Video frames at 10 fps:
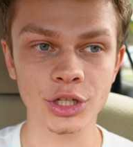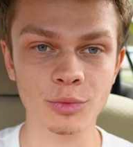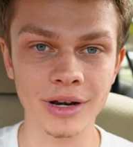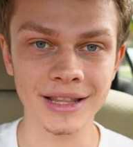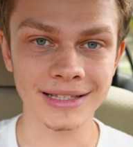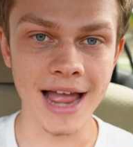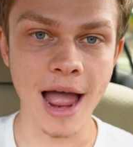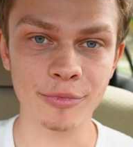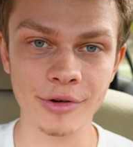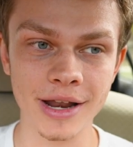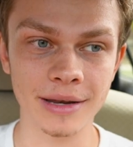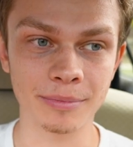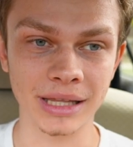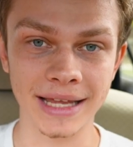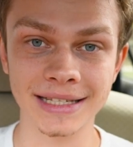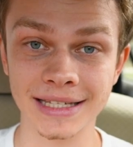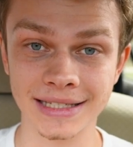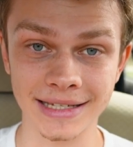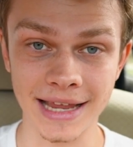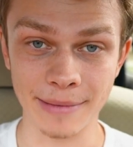is one of the top rated places
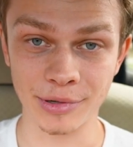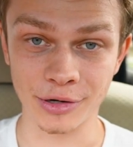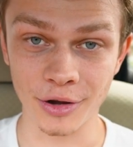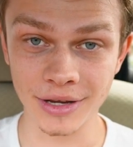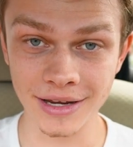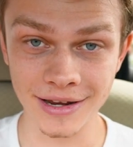to get pierogi